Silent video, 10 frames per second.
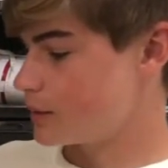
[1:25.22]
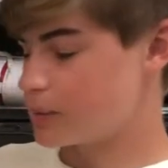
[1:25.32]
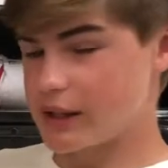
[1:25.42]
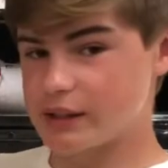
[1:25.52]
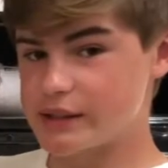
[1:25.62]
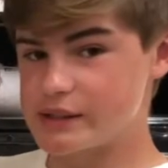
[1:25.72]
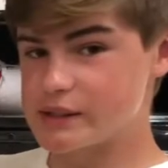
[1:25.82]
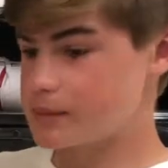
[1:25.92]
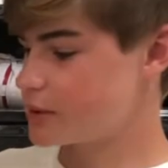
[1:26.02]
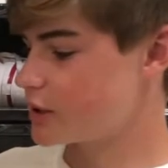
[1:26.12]
Black laces
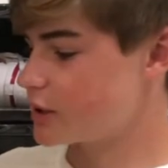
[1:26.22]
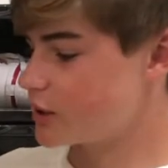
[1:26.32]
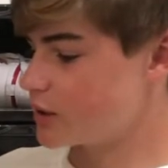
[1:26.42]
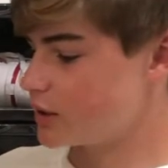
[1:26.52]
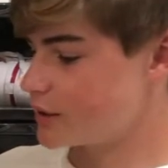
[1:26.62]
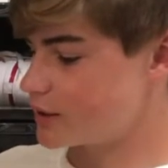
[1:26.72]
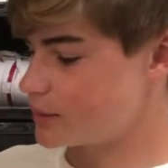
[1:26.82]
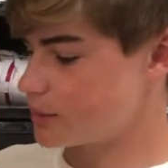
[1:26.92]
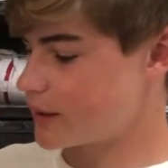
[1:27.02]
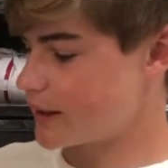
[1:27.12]
up here, and then the
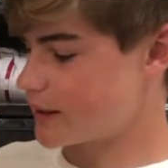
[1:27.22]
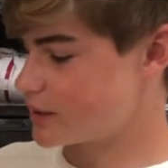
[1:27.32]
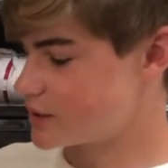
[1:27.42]
black